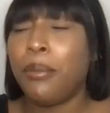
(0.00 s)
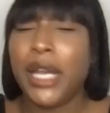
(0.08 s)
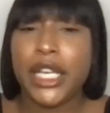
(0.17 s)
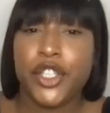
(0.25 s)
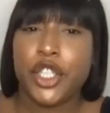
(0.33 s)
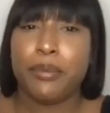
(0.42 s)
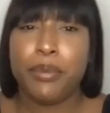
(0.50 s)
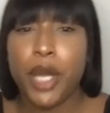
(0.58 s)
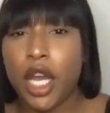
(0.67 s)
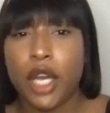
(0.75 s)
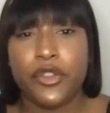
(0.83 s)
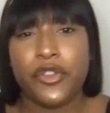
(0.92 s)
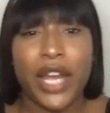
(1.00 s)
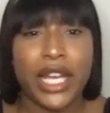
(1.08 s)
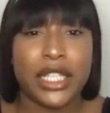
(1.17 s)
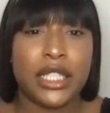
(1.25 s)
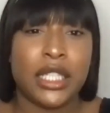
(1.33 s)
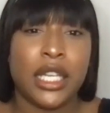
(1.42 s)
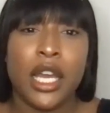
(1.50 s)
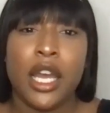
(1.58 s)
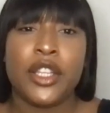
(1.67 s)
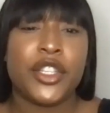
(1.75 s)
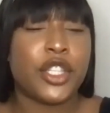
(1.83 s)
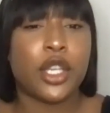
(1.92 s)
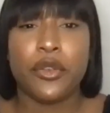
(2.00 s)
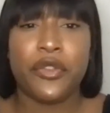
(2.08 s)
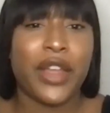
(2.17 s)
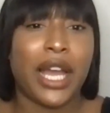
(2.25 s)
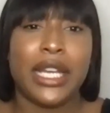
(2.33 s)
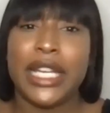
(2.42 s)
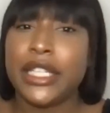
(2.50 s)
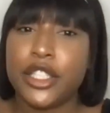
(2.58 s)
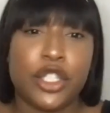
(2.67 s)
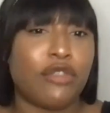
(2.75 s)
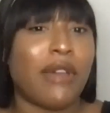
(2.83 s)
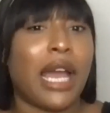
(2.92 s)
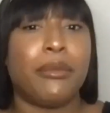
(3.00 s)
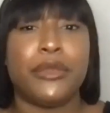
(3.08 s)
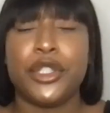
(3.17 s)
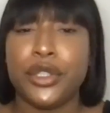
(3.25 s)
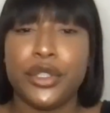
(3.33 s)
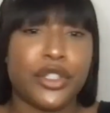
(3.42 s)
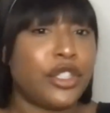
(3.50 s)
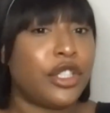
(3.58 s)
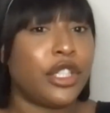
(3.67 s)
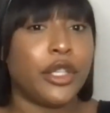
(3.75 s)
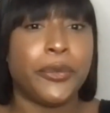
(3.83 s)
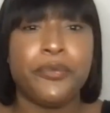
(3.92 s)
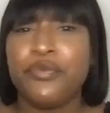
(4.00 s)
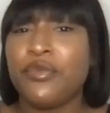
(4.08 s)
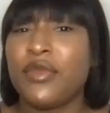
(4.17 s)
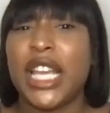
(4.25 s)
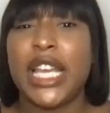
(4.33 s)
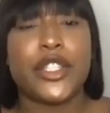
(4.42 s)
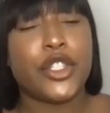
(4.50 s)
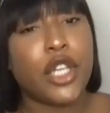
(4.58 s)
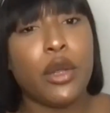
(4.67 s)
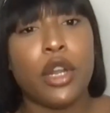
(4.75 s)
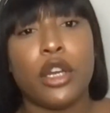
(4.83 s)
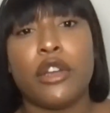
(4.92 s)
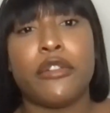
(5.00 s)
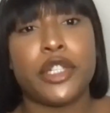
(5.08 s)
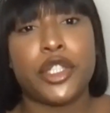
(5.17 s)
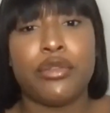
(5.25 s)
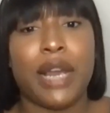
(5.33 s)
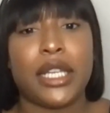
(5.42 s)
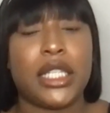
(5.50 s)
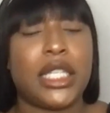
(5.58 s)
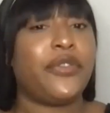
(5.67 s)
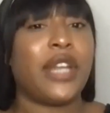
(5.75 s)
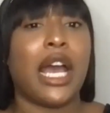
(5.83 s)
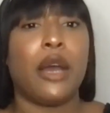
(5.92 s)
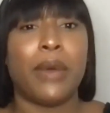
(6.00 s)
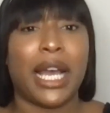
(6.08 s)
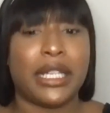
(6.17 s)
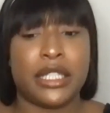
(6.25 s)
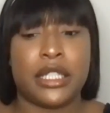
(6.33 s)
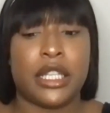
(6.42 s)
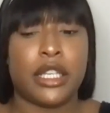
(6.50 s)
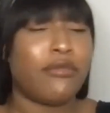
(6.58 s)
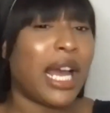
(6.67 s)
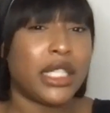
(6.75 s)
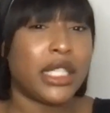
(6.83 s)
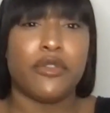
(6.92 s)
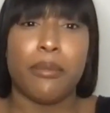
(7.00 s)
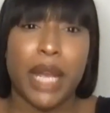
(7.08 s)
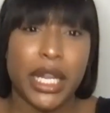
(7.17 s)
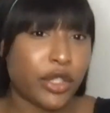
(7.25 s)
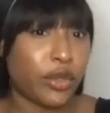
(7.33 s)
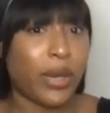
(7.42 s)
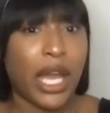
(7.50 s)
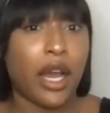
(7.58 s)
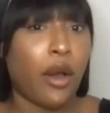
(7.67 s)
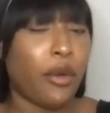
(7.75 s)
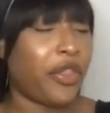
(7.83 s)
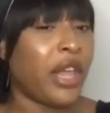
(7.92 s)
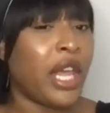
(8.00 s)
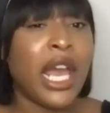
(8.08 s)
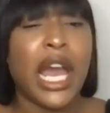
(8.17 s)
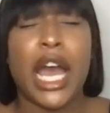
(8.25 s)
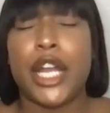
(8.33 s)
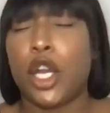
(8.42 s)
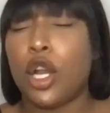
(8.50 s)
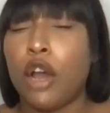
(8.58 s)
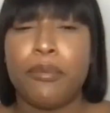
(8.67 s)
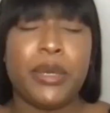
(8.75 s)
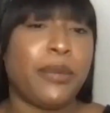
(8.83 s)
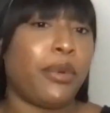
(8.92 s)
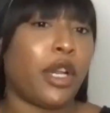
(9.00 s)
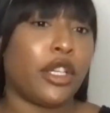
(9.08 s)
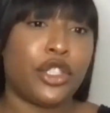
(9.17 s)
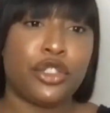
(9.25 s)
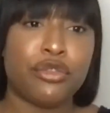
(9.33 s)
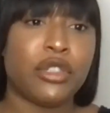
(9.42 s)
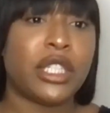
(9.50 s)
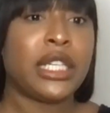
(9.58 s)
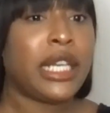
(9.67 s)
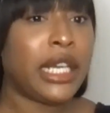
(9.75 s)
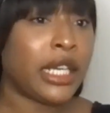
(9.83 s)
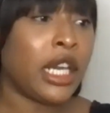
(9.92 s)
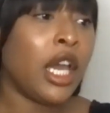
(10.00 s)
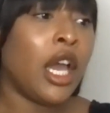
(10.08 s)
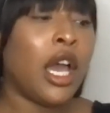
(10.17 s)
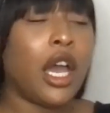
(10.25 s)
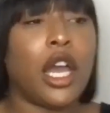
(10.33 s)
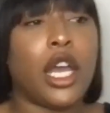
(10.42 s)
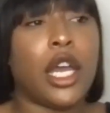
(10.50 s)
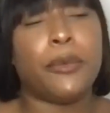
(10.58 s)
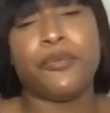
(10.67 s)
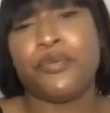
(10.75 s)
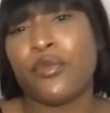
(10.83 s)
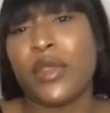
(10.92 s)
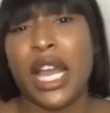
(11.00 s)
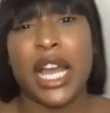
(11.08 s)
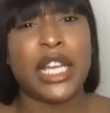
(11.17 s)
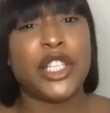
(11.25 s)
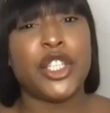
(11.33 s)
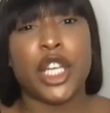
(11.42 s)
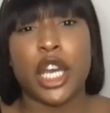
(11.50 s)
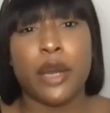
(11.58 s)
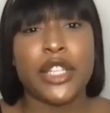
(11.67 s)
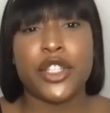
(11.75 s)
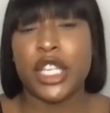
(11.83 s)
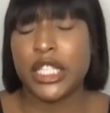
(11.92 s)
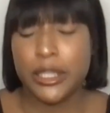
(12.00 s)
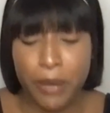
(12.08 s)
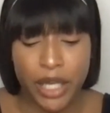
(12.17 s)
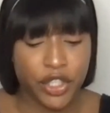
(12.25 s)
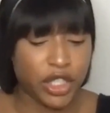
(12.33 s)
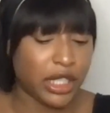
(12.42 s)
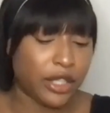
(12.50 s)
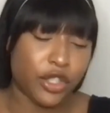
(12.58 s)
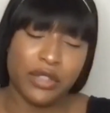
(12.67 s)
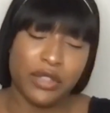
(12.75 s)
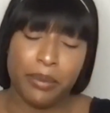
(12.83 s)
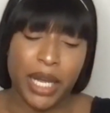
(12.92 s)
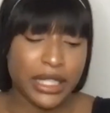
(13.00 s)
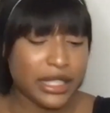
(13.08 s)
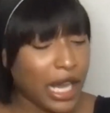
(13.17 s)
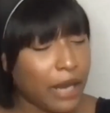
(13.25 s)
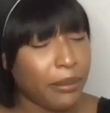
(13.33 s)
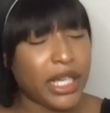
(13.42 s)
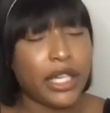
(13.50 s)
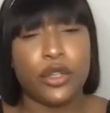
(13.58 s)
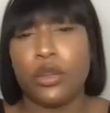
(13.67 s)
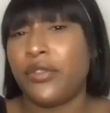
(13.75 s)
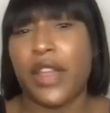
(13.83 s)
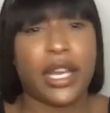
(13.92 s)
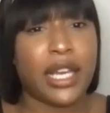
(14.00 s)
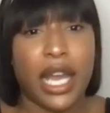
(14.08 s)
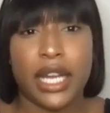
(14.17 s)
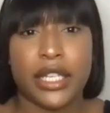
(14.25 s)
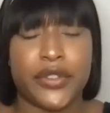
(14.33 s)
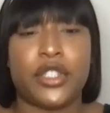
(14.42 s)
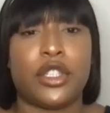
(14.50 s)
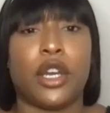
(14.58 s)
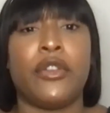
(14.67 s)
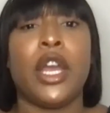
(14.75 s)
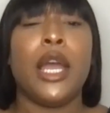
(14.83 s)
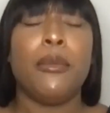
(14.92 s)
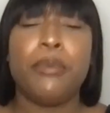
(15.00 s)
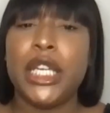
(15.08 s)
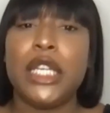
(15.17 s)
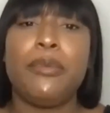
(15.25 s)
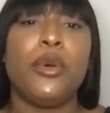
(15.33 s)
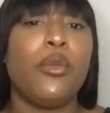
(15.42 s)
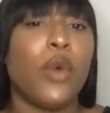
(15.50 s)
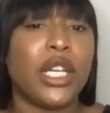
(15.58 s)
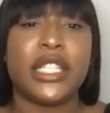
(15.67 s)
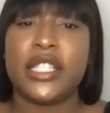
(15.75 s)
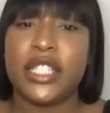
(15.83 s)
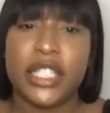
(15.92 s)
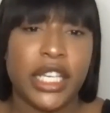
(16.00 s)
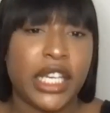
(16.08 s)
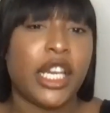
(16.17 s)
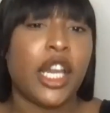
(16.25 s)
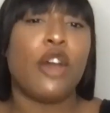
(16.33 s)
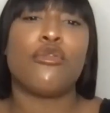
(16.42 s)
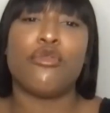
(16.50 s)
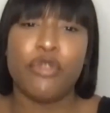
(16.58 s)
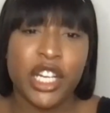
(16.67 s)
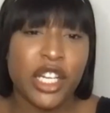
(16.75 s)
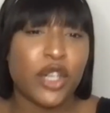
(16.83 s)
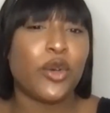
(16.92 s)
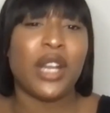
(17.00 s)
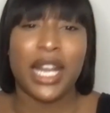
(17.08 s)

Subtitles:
picture perfect stuff that Instagram used to do. It's no longer attractive now, as the rise of mental health, and a lot of people are struggling, you know, and especially during the pandemic and all of that kind of stuff. People want to see real